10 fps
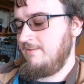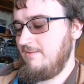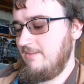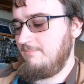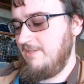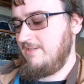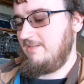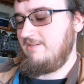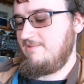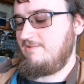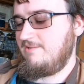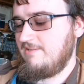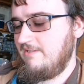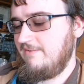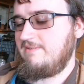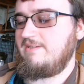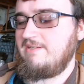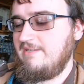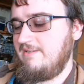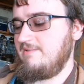they make it easier because I don't have to take
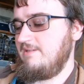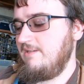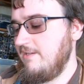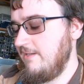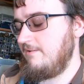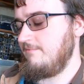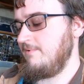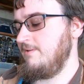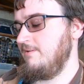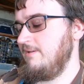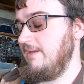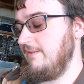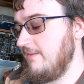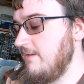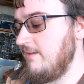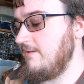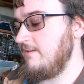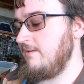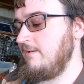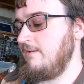contacts in and out. And
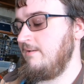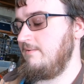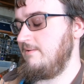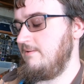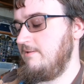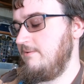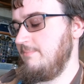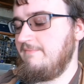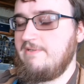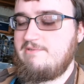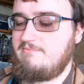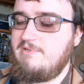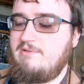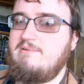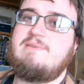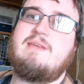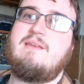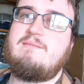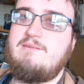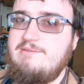then, if I just want to go to the
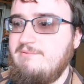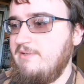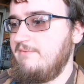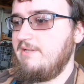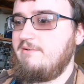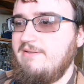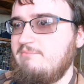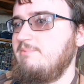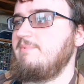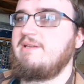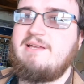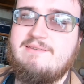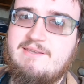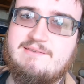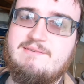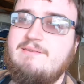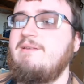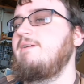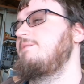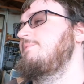gas station or whatever, I don't have to put my contacts in, and
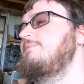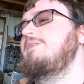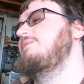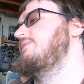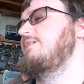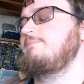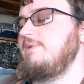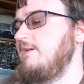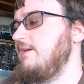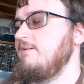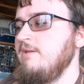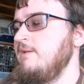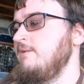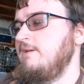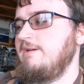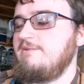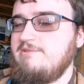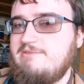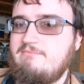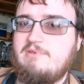I come home, I just take them back out. I can
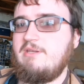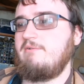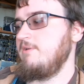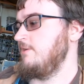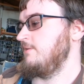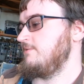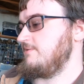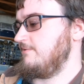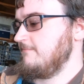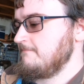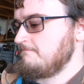just go. So